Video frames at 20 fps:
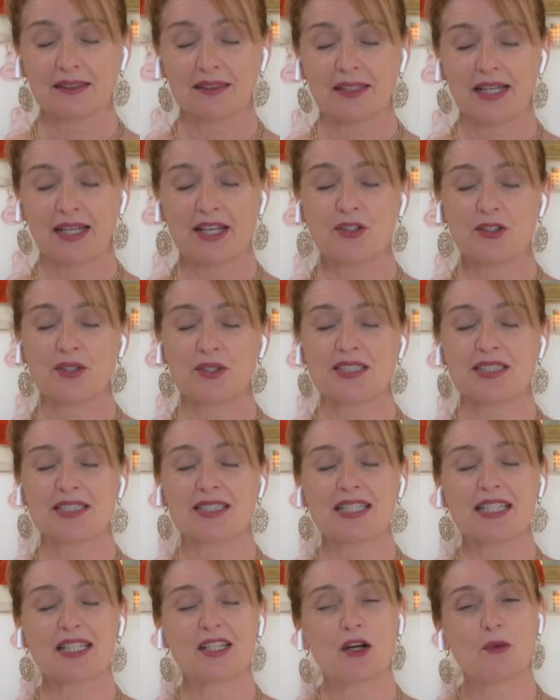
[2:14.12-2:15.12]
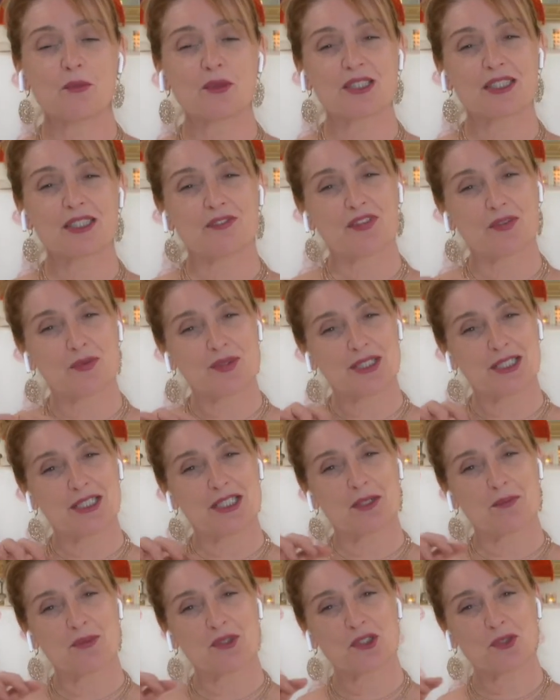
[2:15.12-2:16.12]
And you can see almost if it was a
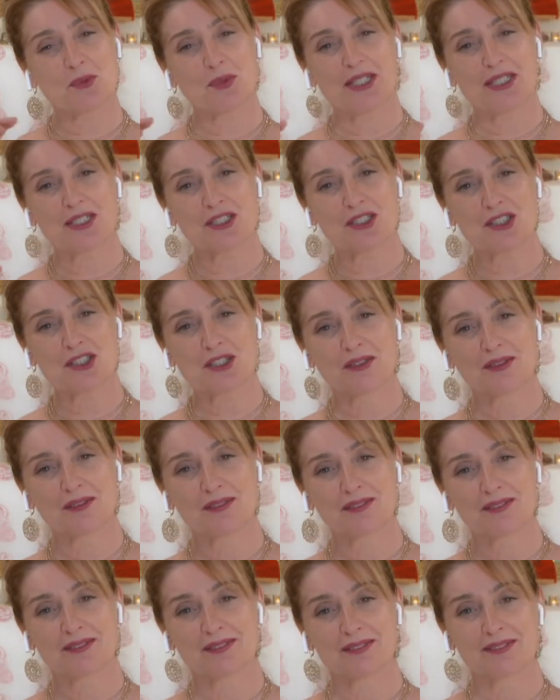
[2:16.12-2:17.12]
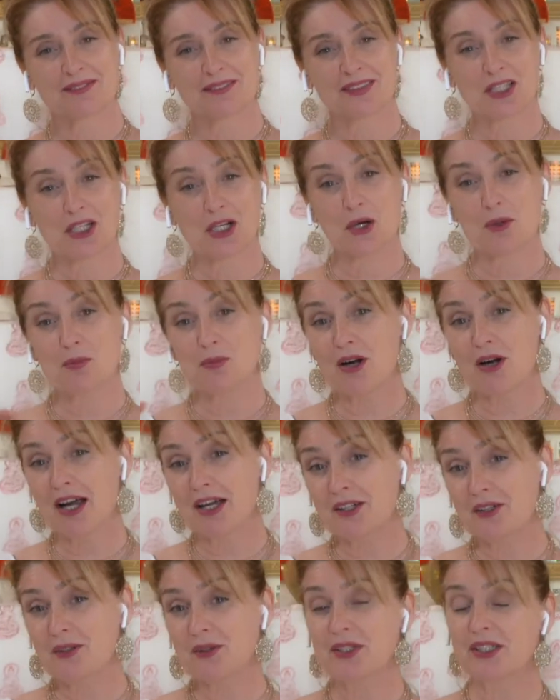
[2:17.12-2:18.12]
dimmer switch. It could go
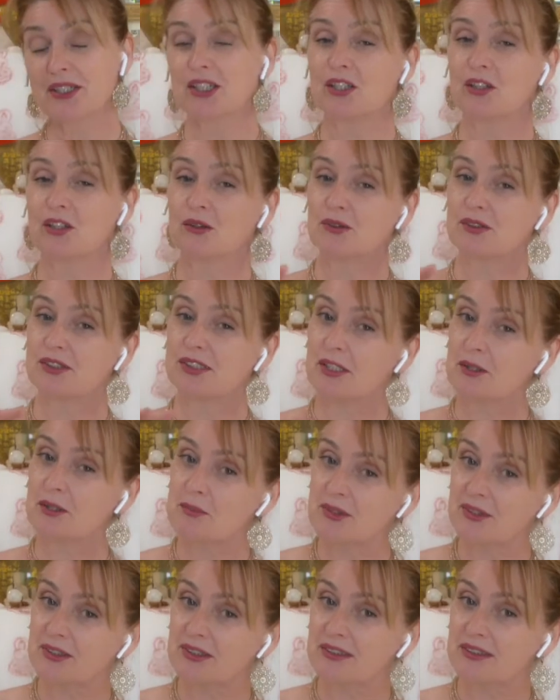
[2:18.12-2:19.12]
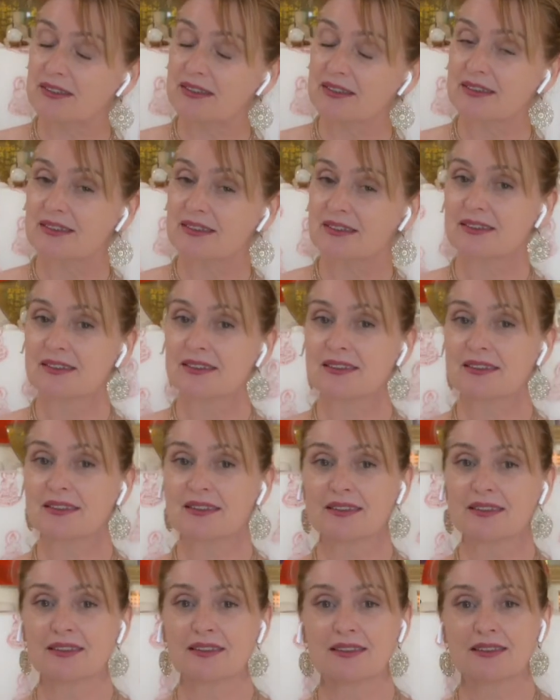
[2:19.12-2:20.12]
brighter, it could go dimmer,
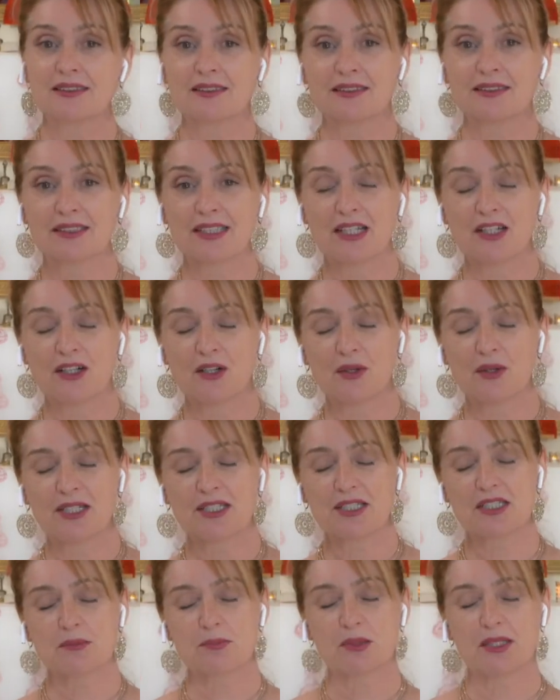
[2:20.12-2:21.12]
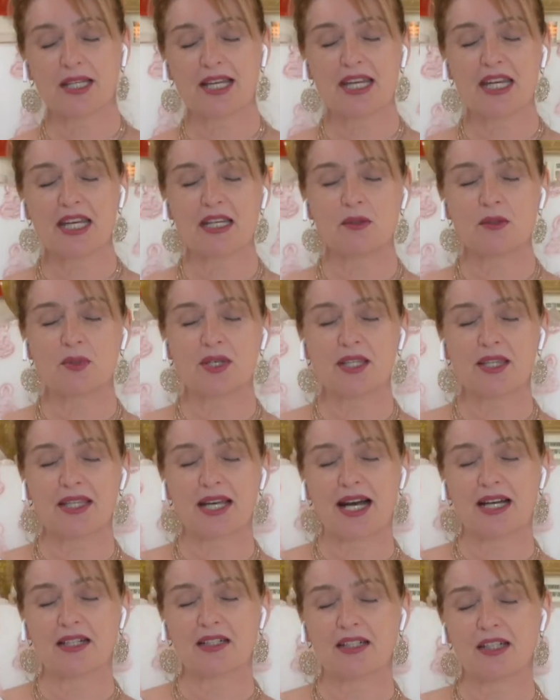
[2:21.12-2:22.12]
and just playing with
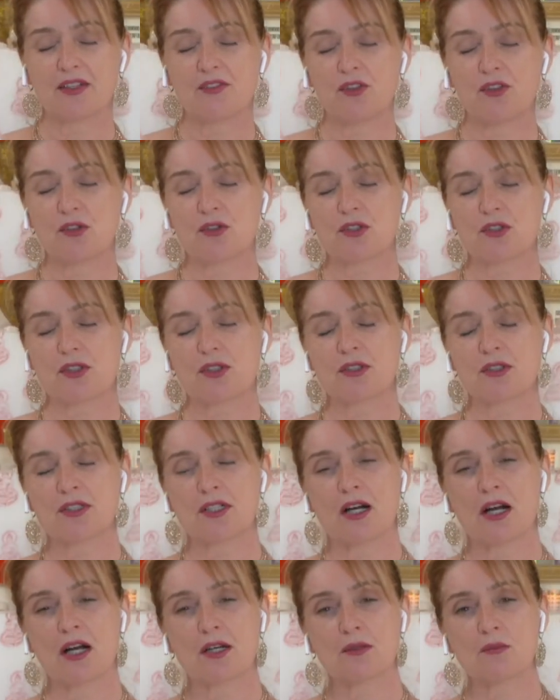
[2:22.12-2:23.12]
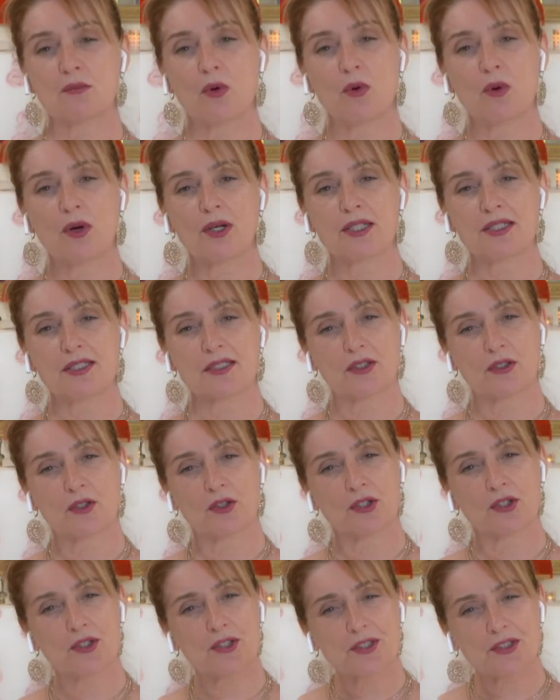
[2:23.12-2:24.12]
that. If you turned it on more, does it
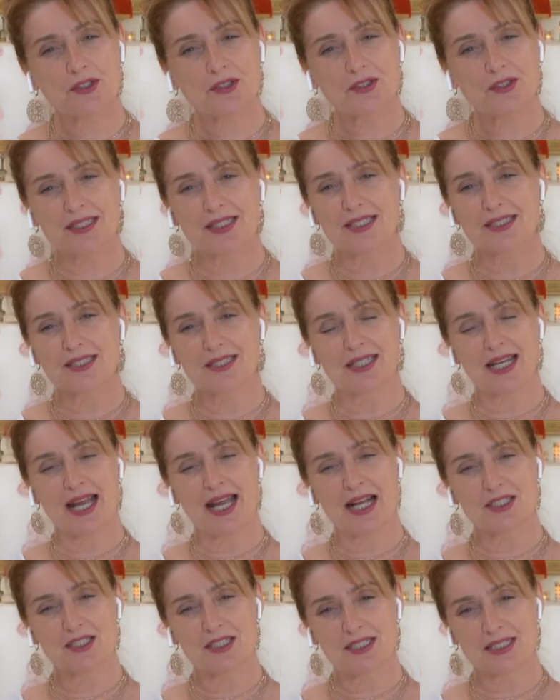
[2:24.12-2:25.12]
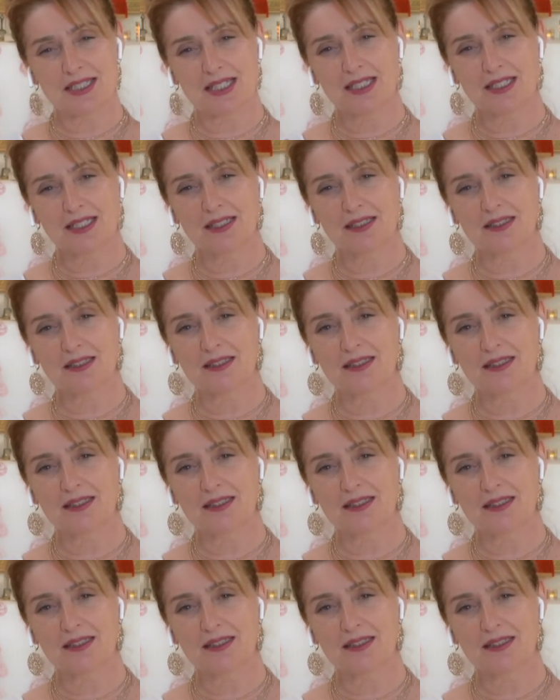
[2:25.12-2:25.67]
hurt? Does it agitate?